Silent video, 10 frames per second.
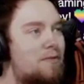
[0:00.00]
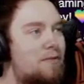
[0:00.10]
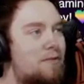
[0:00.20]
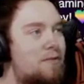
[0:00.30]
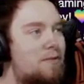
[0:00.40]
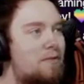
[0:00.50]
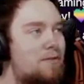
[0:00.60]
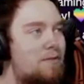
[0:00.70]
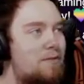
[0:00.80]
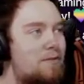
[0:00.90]

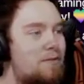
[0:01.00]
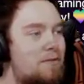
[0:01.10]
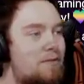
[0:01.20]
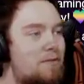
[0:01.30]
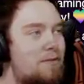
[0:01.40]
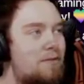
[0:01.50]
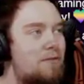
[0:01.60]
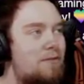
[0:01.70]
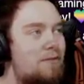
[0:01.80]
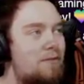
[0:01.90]

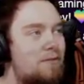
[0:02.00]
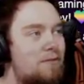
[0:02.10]
(no one is talking)